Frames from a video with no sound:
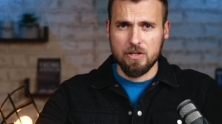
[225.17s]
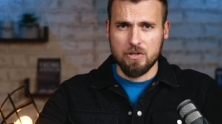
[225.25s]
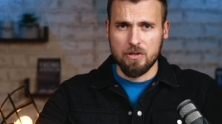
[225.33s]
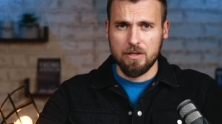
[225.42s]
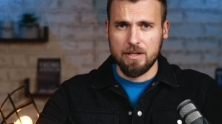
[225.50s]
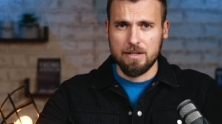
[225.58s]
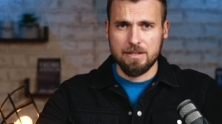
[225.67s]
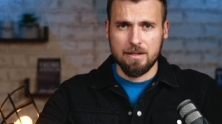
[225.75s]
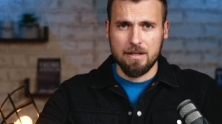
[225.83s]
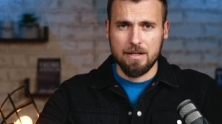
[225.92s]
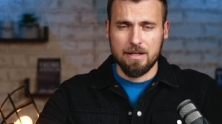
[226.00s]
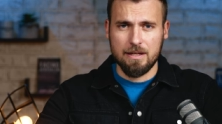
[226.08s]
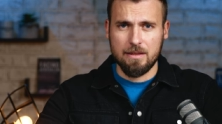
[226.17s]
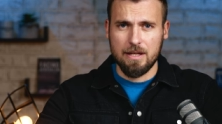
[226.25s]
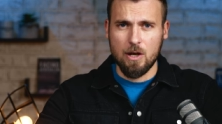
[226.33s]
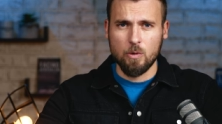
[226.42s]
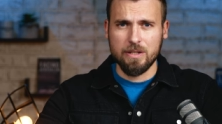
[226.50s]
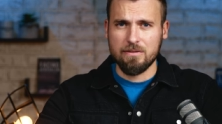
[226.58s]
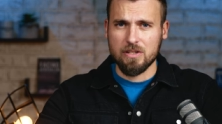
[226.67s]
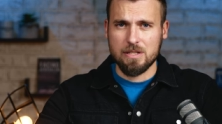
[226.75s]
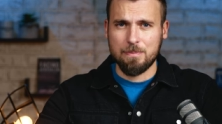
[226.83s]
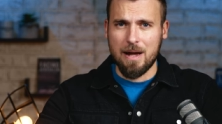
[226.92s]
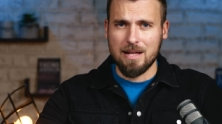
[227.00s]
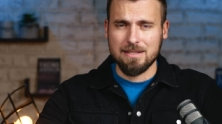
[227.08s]
of Israel, and this, the the only
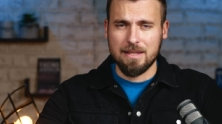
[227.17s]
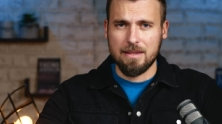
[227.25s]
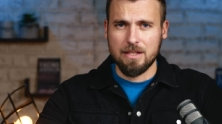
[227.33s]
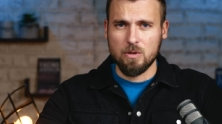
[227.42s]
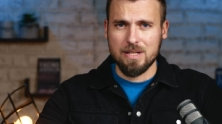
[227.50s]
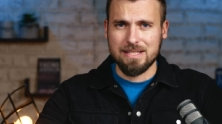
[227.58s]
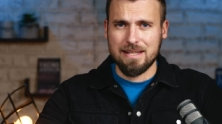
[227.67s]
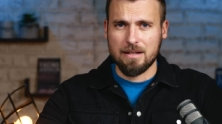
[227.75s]
response that the U.S.